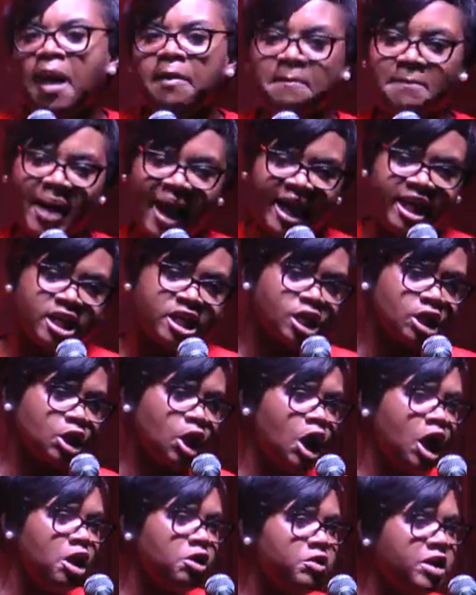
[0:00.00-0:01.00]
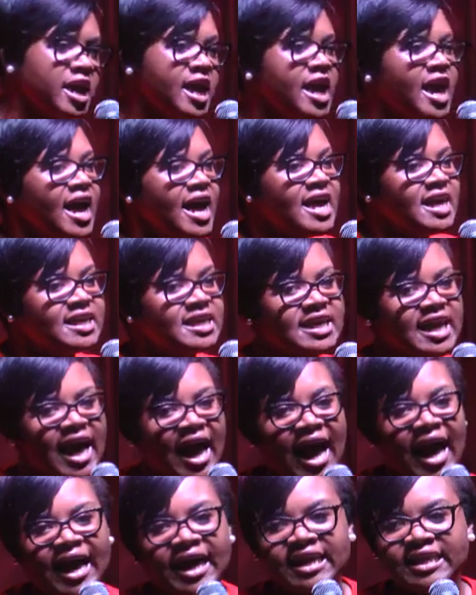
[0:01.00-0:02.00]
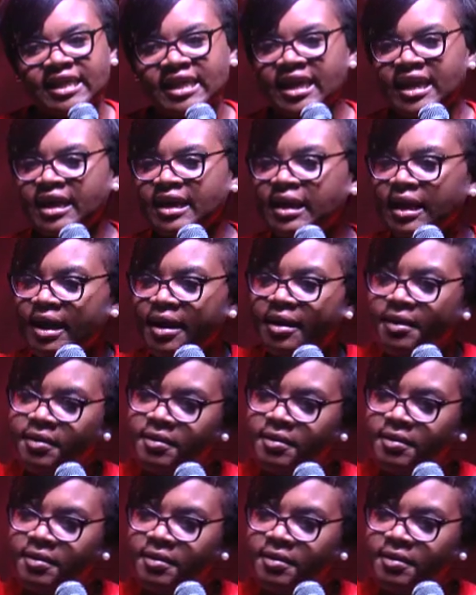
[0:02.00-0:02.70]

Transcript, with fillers: My story is the ideal